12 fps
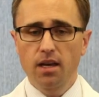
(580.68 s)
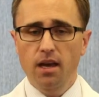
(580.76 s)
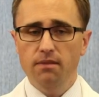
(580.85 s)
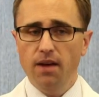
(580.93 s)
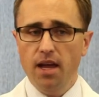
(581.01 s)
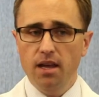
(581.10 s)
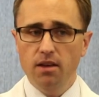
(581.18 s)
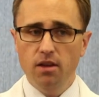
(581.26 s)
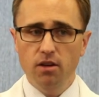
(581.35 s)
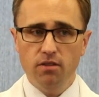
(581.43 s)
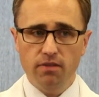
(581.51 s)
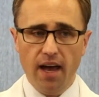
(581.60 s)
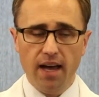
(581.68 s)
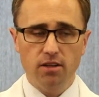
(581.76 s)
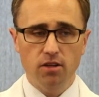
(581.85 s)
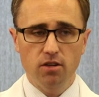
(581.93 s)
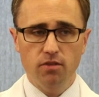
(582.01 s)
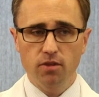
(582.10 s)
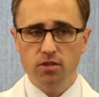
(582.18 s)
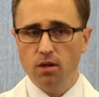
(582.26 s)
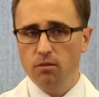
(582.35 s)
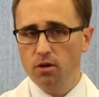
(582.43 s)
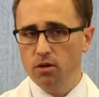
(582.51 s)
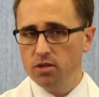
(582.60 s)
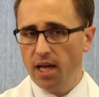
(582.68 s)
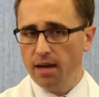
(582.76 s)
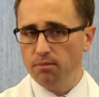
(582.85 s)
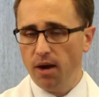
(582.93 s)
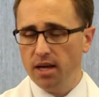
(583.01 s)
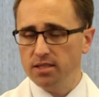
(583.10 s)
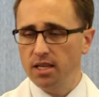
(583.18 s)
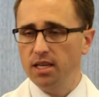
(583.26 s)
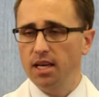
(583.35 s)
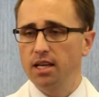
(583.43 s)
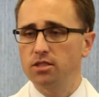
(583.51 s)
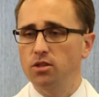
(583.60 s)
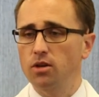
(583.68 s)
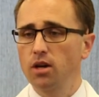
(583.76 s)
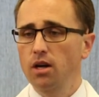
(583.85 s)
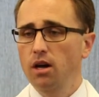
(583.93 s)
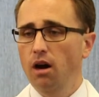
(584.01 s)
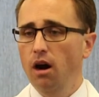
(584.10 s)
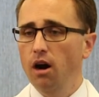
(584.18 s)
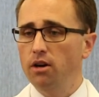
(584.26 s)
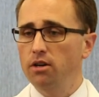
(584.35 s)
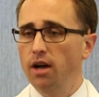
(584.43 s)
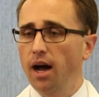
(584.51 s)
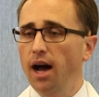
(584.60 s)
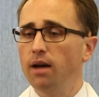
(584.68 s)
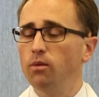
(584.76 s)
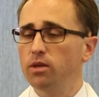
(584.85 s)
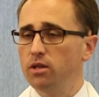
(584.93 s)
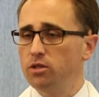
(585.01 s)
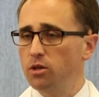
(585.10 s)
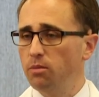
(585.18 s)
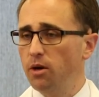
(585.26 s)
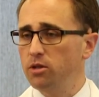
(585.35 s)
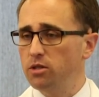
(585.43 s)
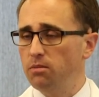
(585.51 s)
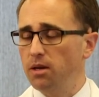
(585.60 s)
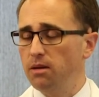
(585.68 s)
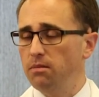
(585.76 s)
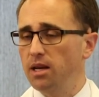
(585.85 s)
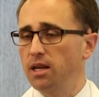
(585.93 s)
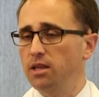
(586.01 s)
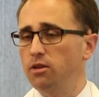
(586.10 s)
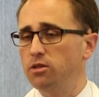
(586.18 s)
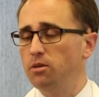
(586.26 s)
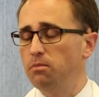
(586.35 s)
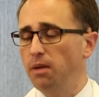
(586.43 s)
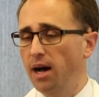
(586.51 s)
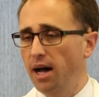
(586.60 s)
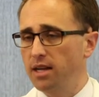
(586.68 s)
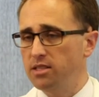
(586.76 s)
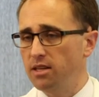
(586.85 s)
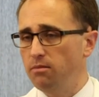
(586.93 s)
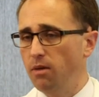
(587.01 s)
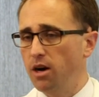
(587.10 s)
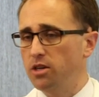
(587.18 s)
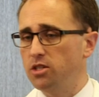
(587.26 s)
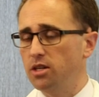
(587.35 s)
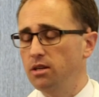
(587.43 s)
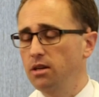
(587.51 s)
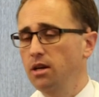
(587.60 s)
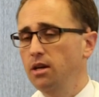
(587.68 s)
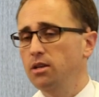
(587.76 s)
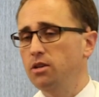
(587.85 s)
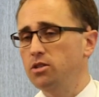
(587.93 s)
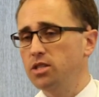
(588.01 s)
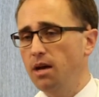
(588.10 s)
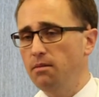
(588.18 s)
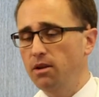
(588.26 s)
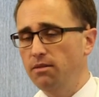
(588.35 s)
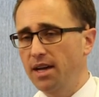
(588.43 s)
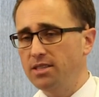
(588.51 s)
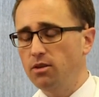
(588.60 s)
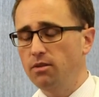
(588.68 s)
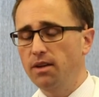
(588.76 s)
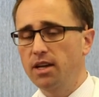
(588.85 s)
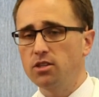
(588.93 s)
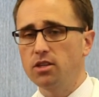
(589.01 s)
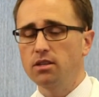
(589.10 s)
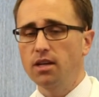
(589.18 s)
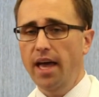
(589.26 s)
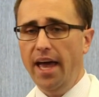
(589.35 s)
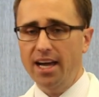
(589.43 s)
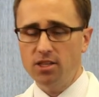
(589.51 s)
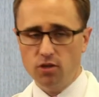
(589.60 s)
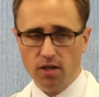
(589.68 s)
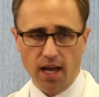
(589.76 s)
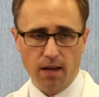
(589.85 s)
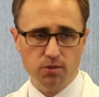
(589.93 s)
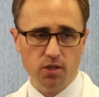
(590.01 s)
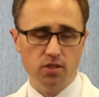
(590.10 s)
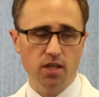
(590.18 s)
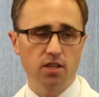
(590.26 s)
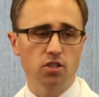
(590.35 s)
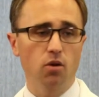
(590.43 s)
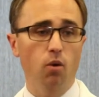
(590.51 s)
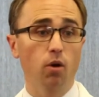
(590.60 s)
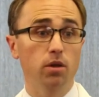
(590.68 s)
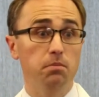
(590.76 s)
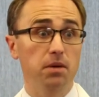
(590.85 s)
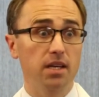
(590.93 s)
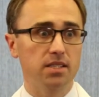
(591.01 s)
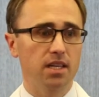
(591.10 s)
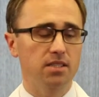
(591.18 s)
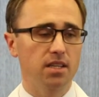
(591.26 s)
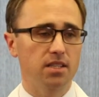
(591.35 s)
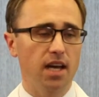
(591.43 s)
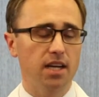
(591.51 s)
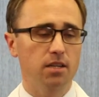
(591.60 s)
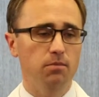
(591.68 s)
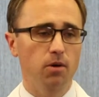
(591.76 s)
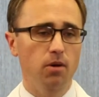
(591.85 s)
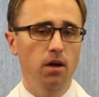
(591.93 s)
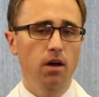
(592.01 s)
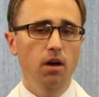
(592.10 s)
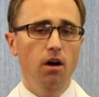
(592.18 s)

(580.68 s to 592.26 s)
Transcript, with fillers: If any of those factors for someone who's had prostate cancer are not what they're supposed to be, meaning there's a positive margin, there's seminal vesicle invasion, extracapsular extension, or the PSA is detectable,